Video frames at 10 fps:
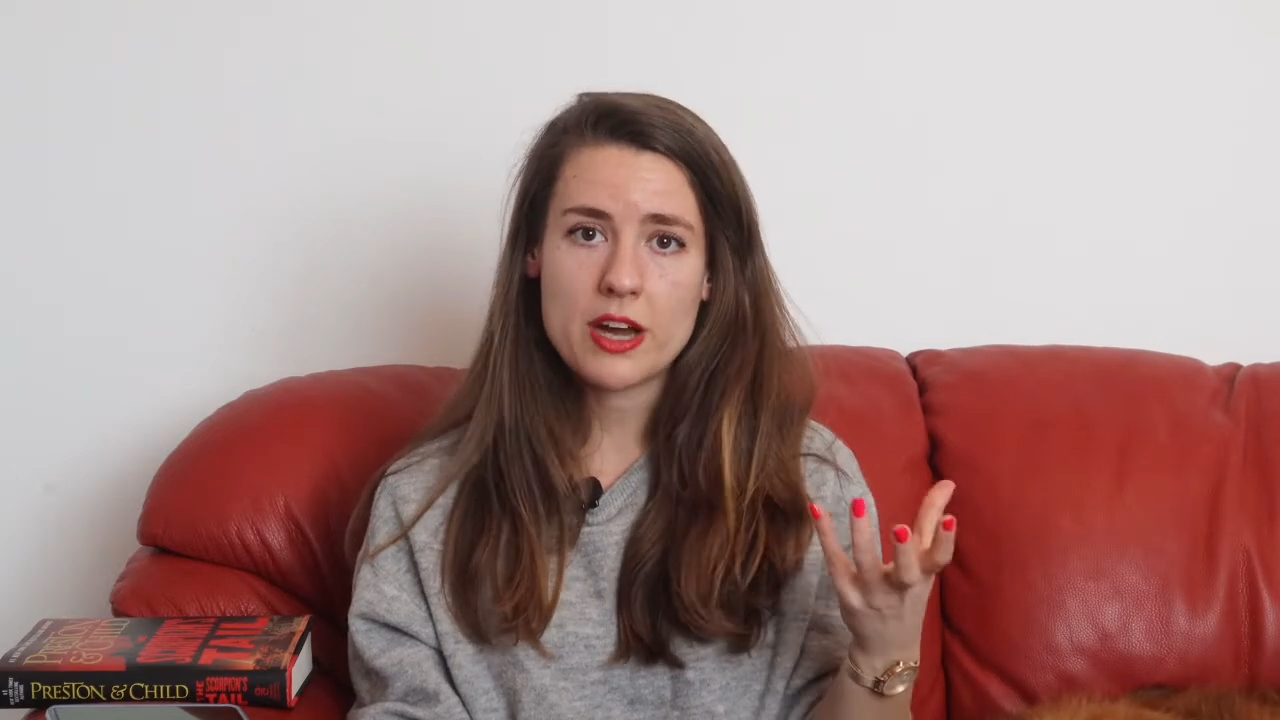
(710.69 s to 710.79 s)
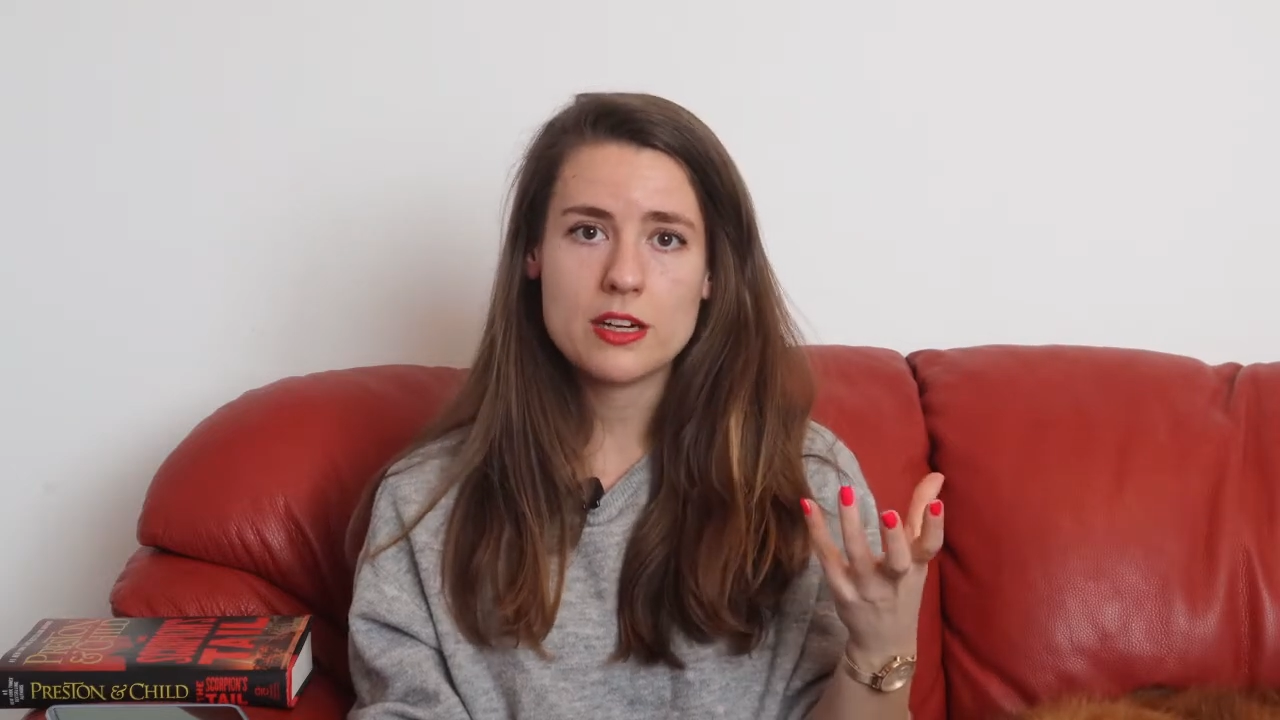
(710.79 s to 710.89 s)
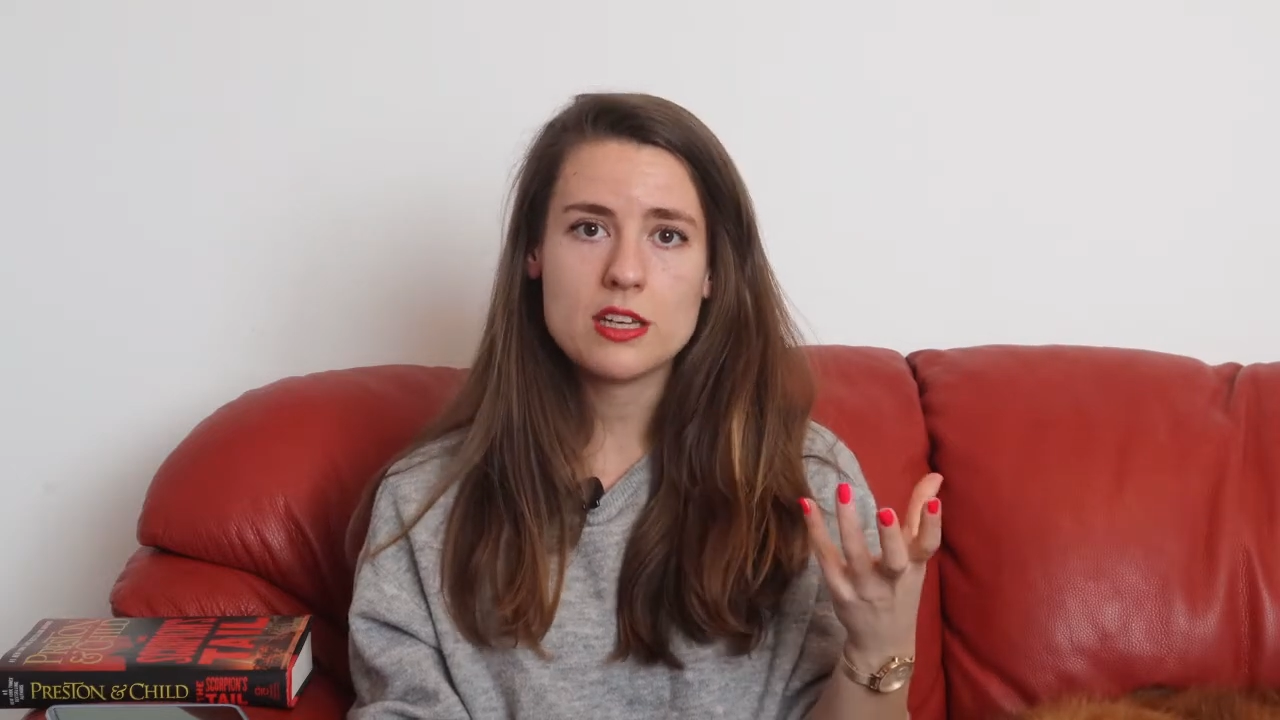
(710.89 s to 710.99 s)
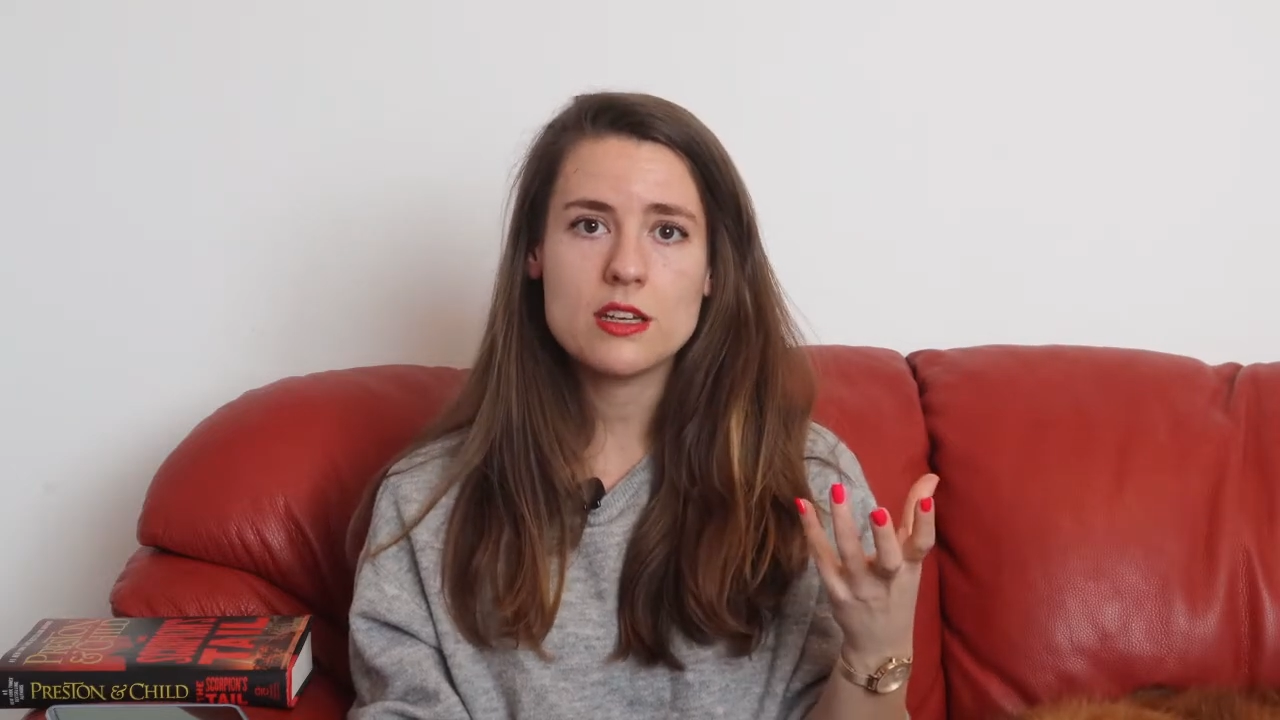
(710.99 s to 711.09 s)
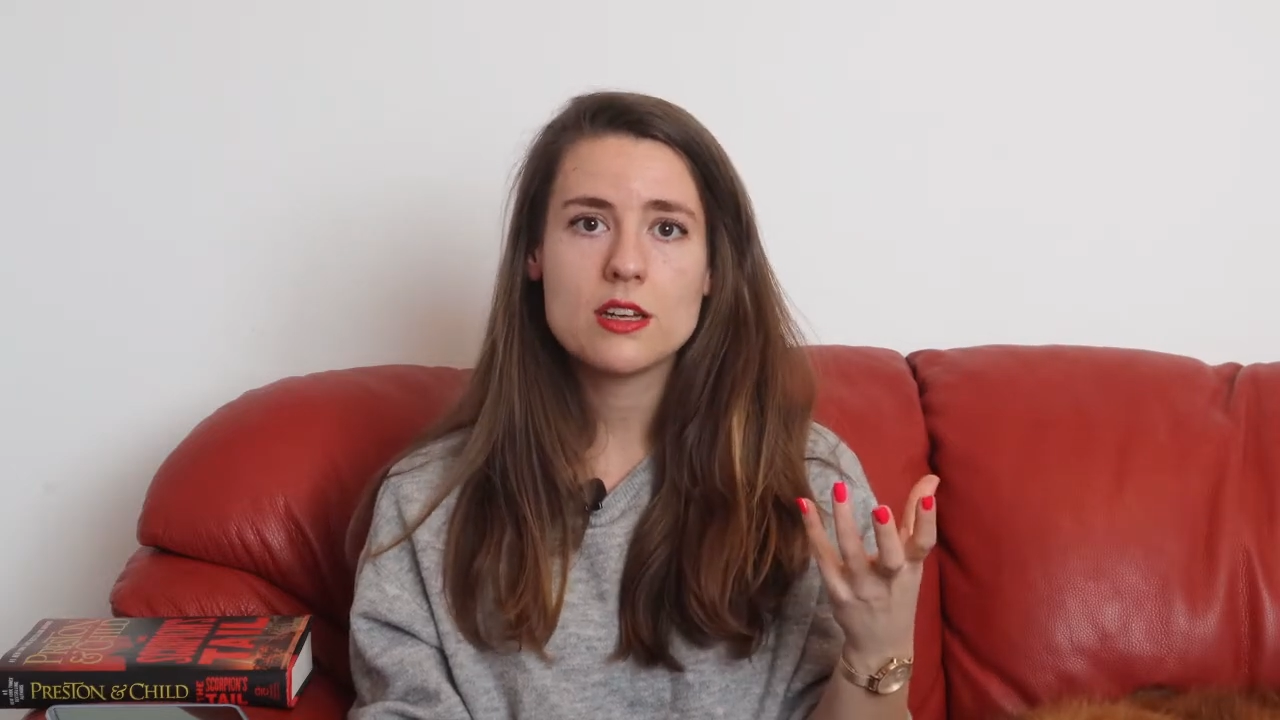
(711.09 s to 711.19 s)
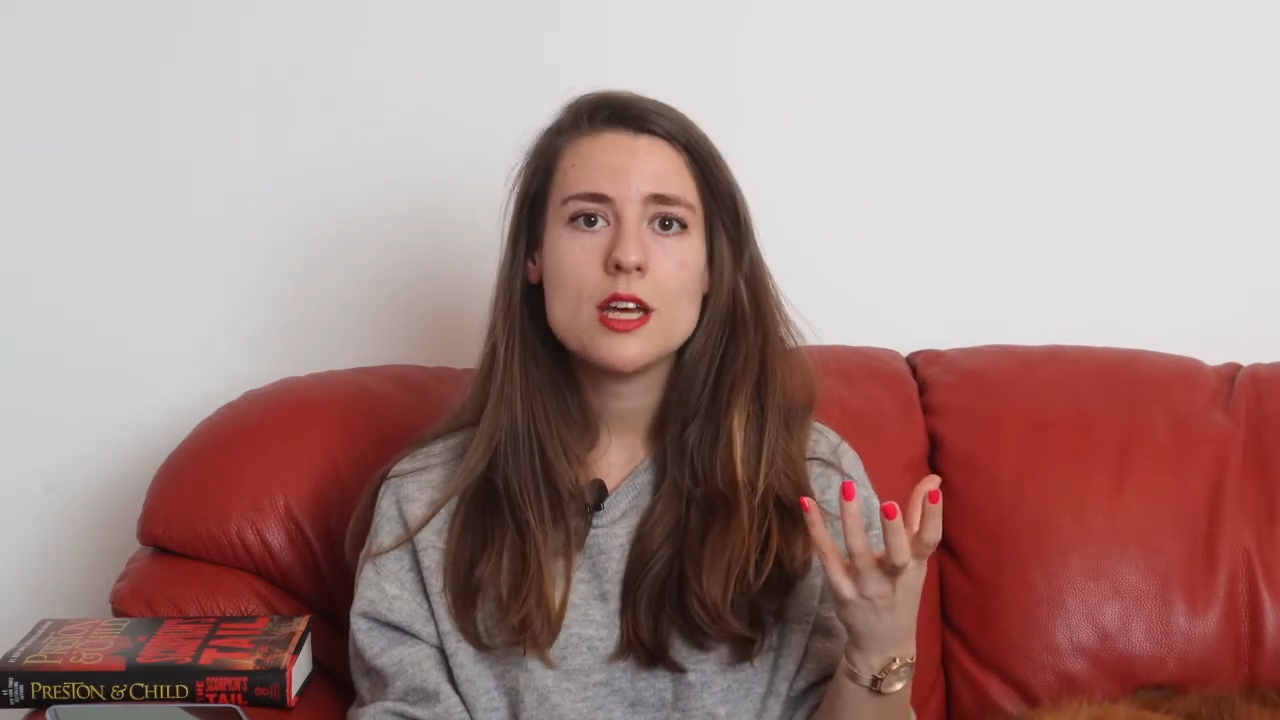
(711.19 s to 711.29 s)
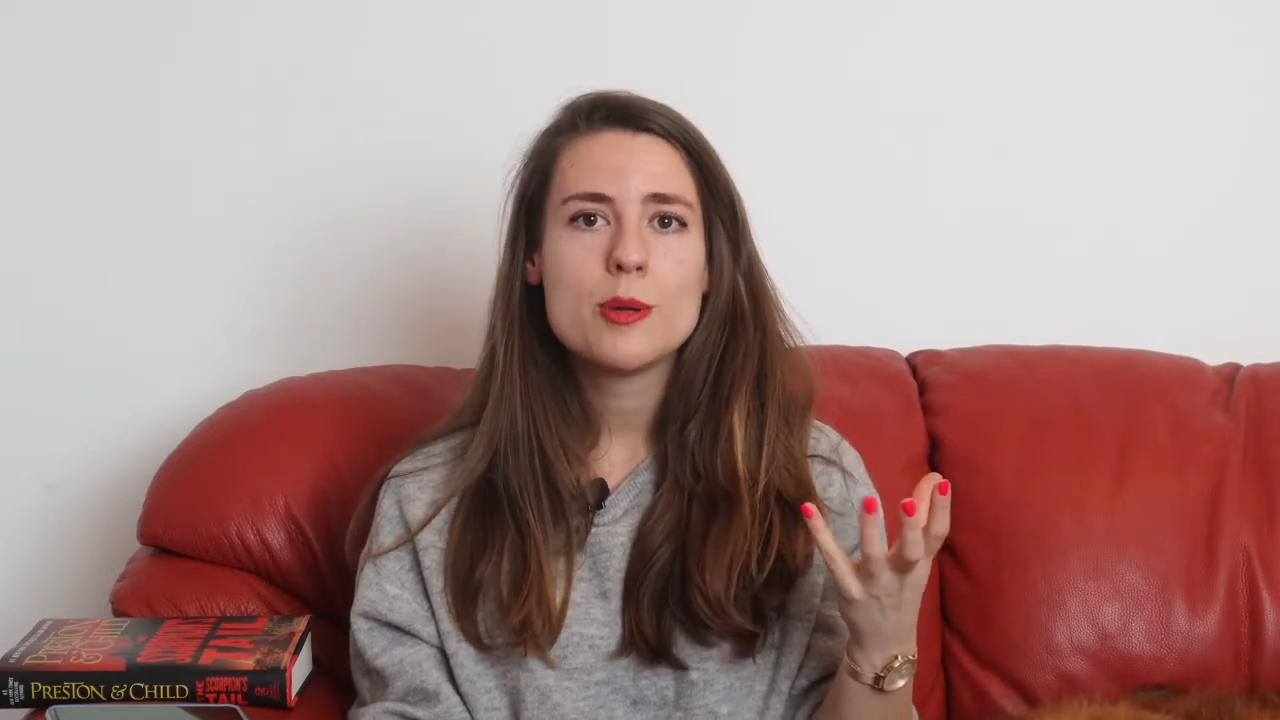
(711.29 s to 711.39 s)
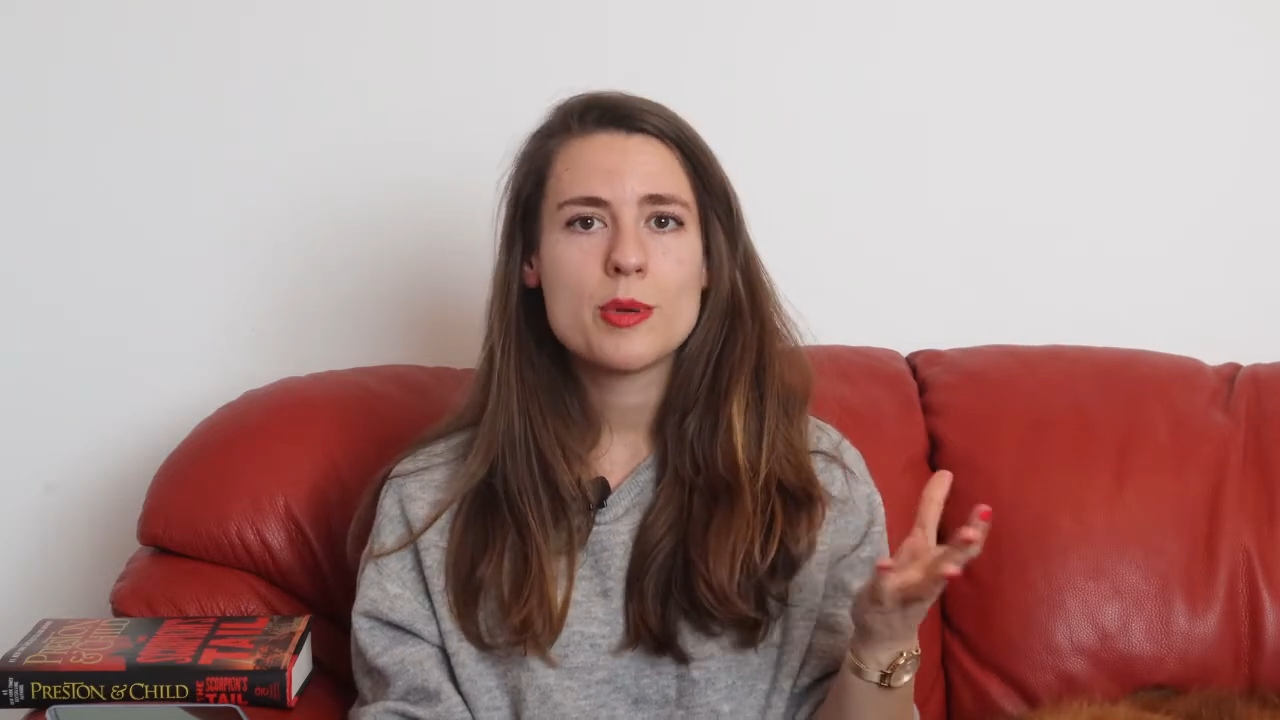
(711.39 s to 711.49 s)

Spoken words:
body,